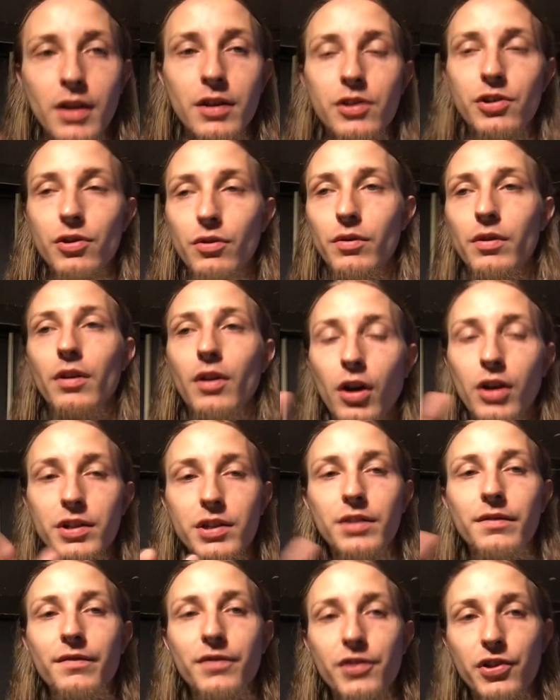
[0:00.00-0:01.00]
So the
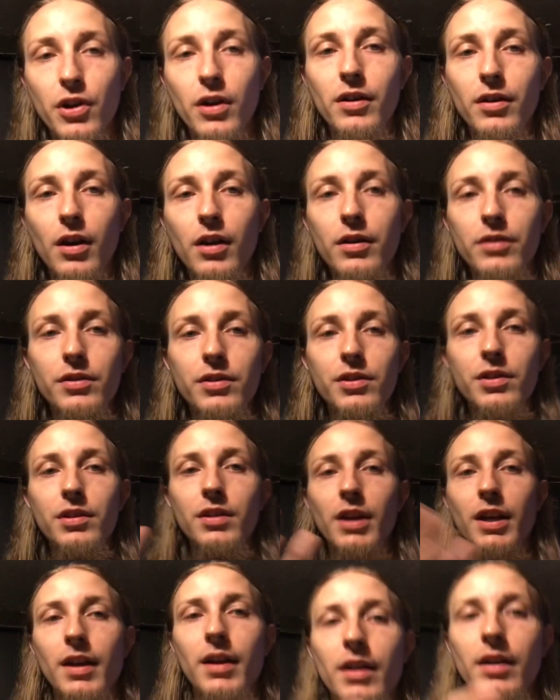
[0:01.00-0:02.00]
cost of shark cards
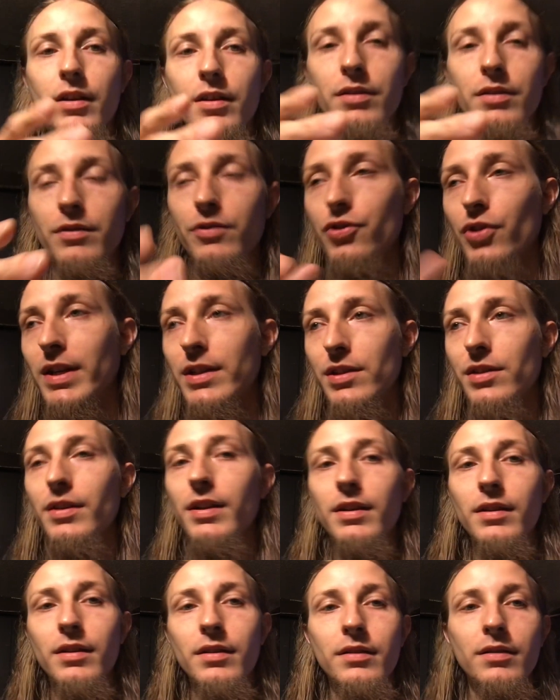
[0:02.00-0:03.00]

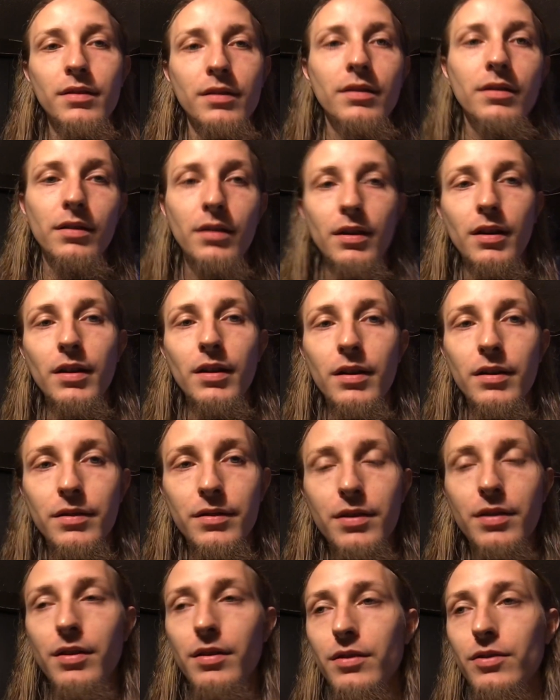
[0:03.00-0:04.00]
translated uh,
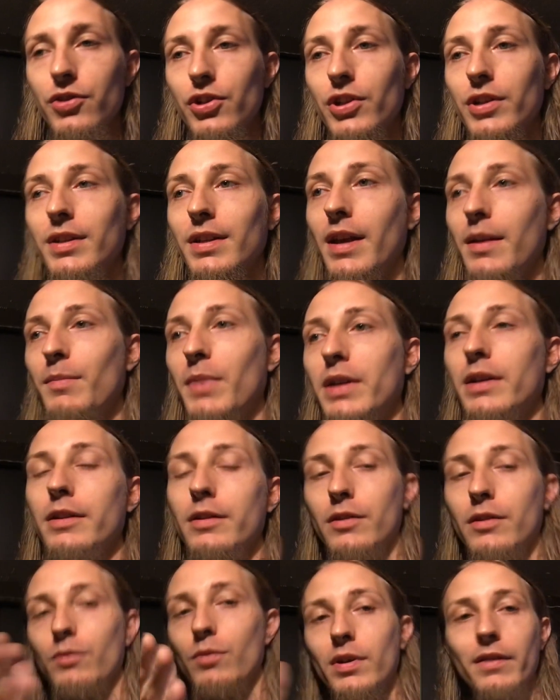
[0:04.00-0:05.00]
to GTA money
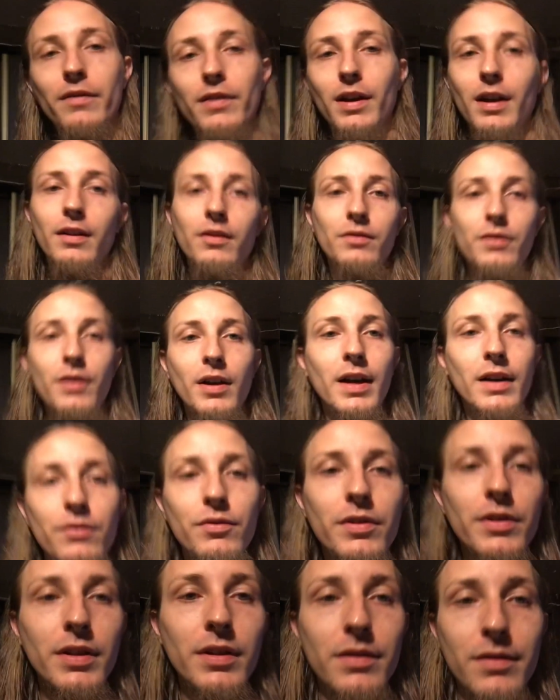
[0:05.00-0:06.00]
or whatever. I don't know how to
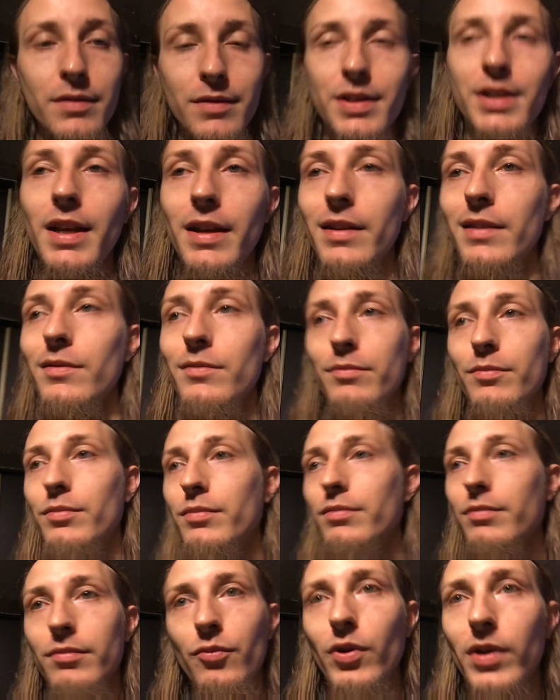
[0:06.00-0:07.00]
really say
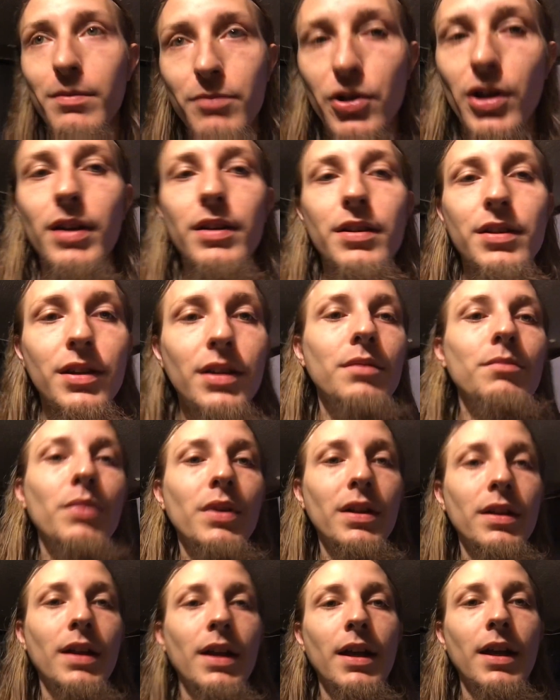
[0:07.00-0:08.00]
what I'm trying to say,
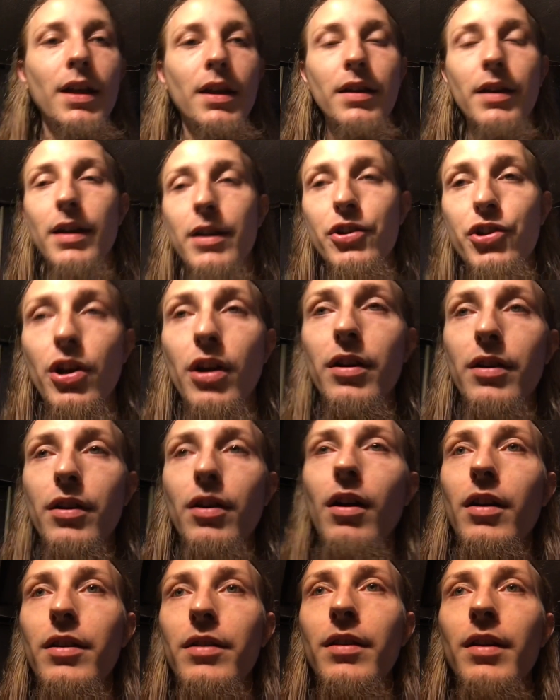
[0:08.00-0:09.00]
but yeah, shark
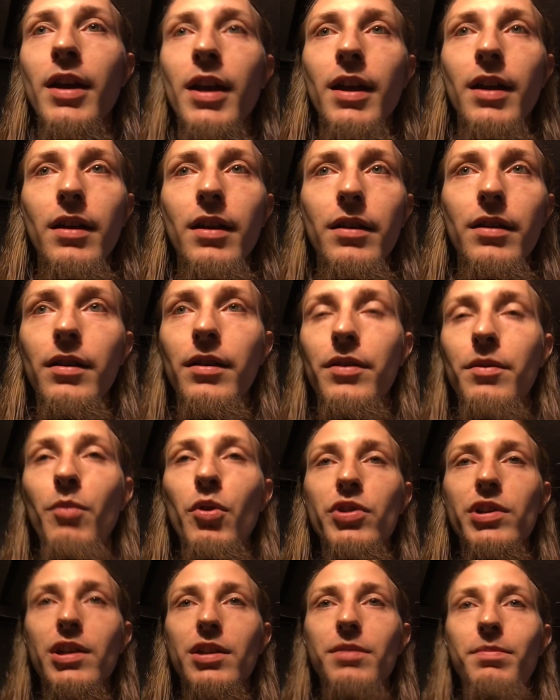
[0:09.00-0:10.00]
card. Uh, the
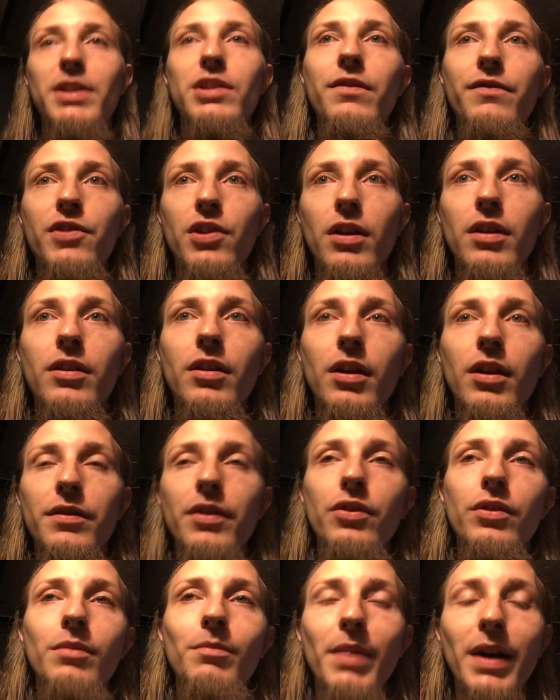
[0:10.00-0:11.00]
most expensive shark card
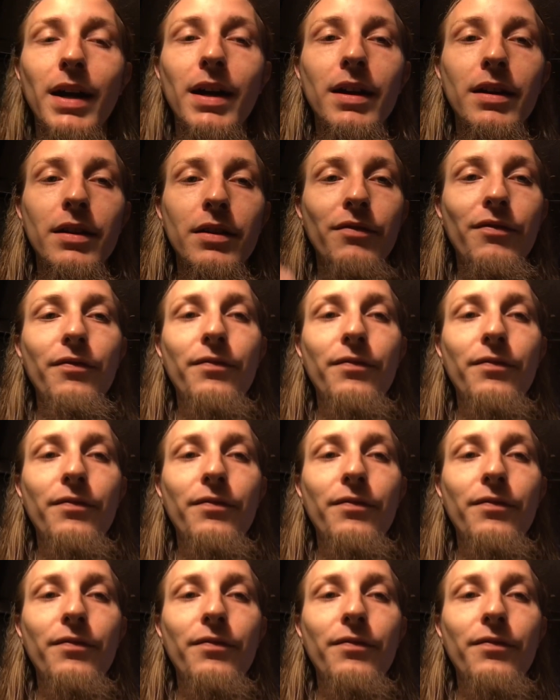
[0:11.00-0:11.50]
that you can buy